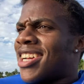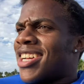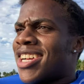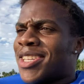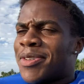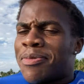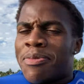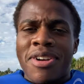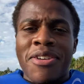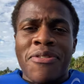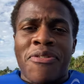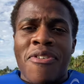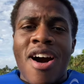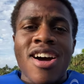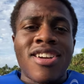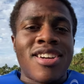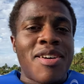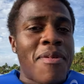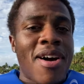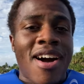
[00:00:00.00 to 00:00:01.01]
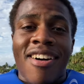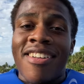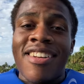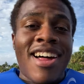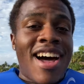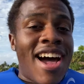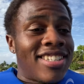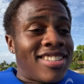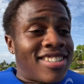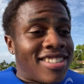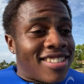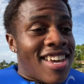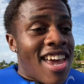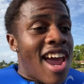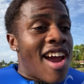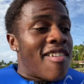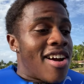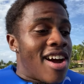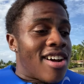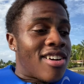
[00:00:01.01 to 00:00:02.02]
It's pretty fun. I'm not gonna lie, it's
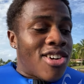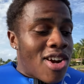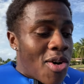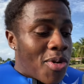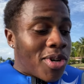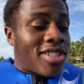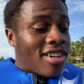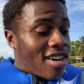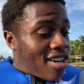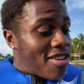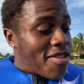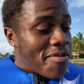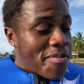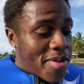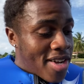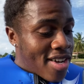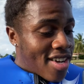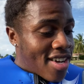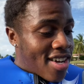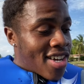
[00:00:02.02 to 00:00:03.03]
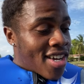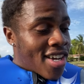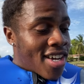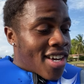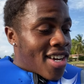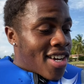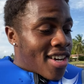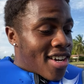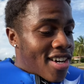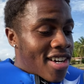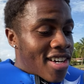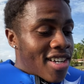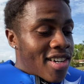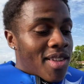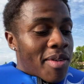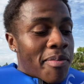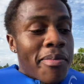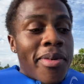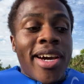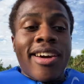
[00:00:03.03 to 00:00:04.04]
scary. I don't know what's under me. You know,
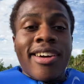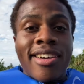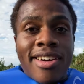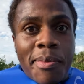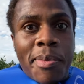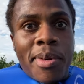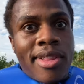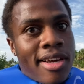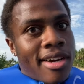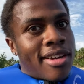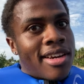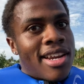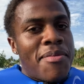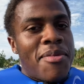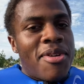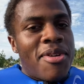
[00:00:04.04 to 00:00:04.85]
the Meg could be looking at